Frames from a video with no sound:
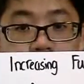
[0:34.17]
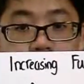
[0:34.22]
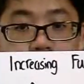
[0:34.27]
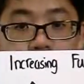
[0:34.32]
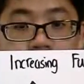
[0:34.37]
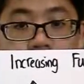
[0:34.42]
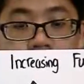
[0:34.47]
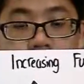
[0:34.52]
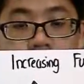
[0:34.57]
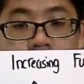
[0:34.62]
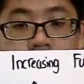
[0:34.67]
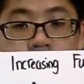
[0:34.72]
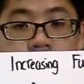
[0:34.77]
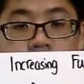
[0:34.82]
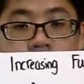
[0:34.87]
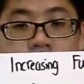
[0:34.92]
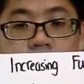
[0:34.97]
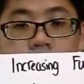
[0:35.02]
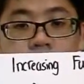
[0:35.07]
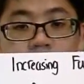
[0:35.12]
Okay,
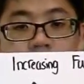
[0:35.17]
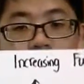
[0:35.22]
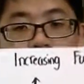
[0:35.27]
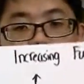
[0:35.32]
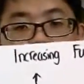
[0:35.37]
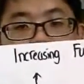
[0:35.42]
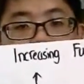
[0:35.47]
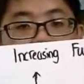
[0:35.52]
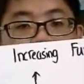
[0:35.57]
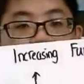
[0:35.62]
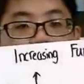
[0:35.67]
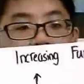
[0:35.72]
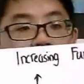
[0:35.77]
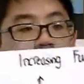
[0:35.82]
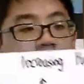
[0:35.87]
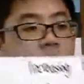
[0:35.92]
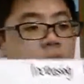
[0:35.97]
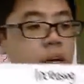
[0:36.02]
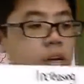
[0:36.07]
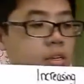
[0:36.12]
so don't look at
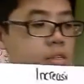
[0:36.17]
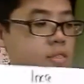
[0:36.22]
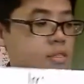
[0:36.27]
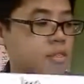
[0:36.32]
this side.